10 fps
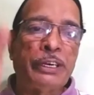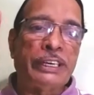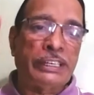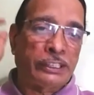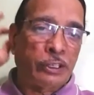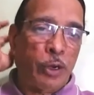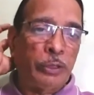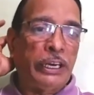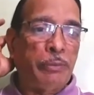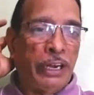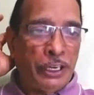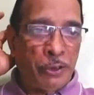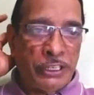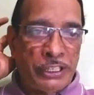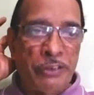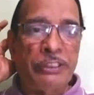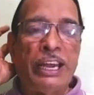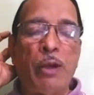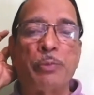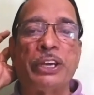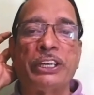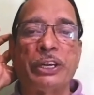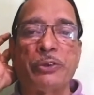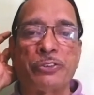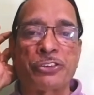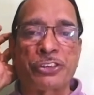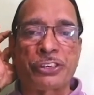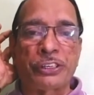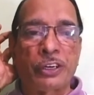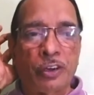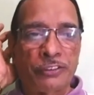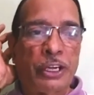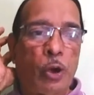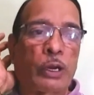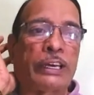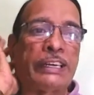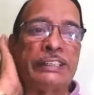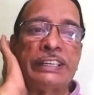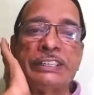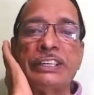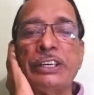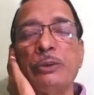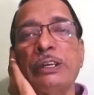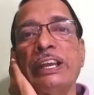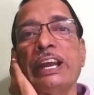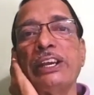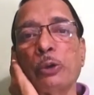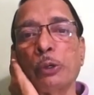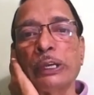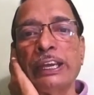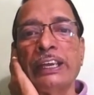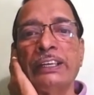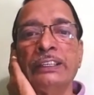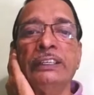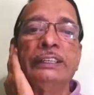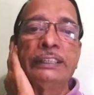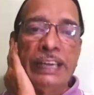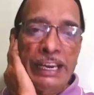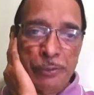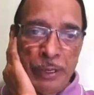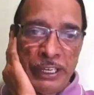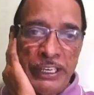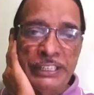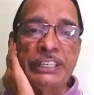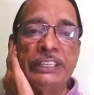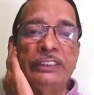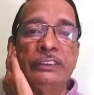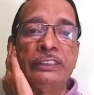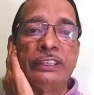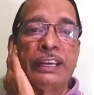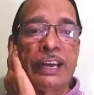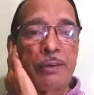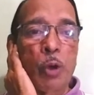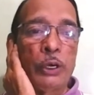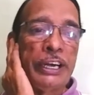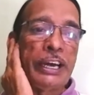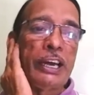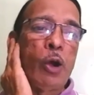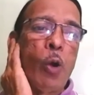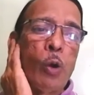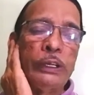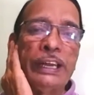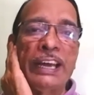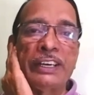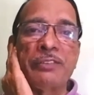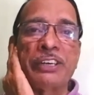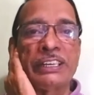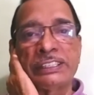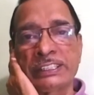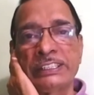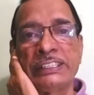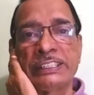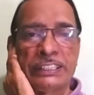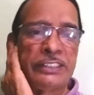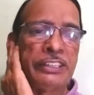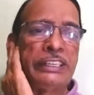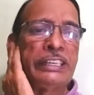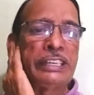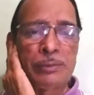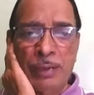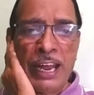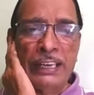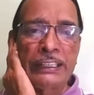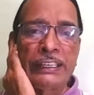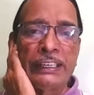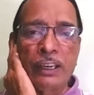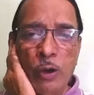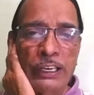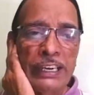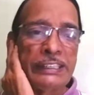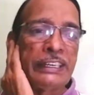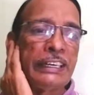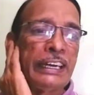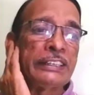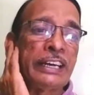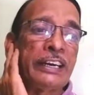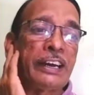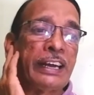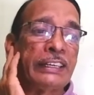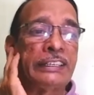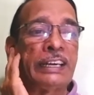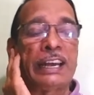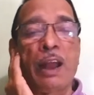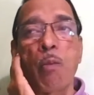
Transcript: is normally meant to achieve the objectives of the organization, duly controlling the expenditure and monitoring all the activities concerned, whether it is planning, organizing, etc.,